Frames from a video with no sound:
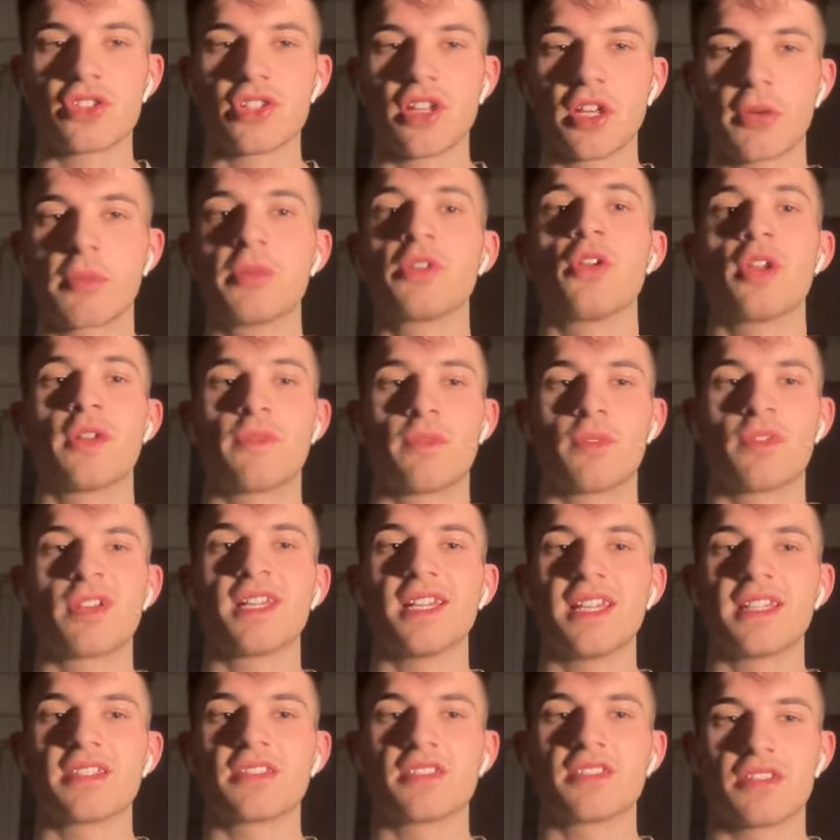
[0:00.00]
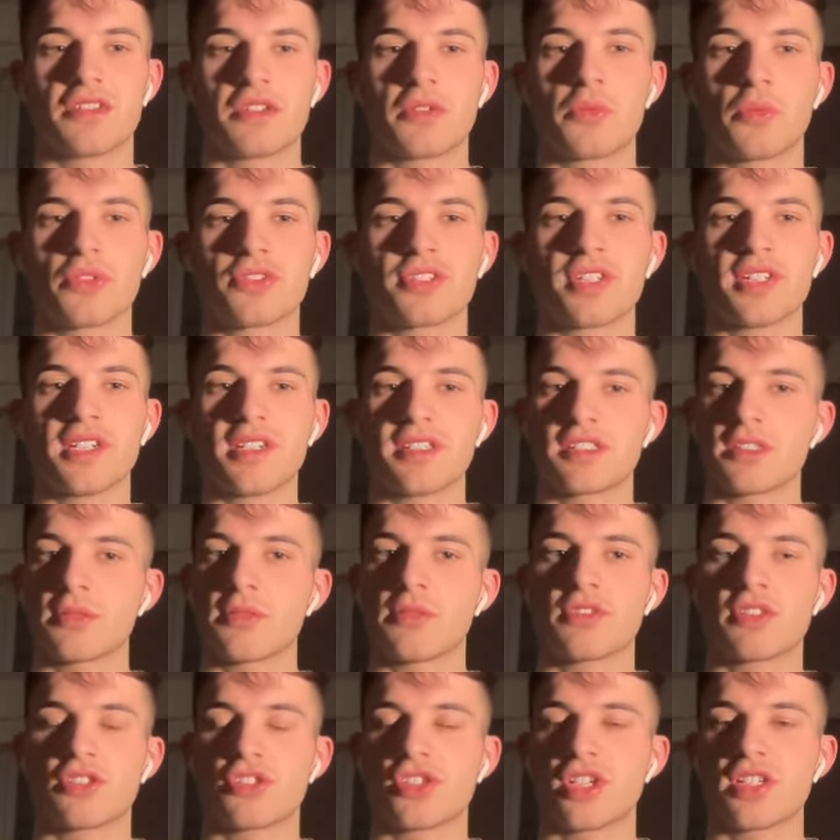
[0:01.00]
Like we don't even really listen to what it is
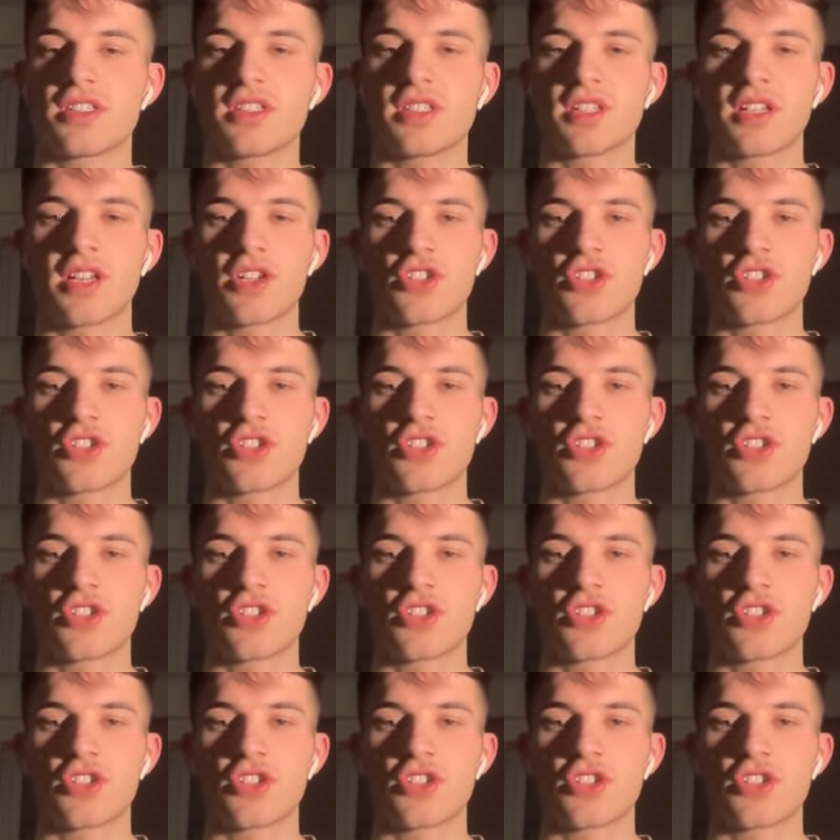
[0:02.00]
someone's suggesting.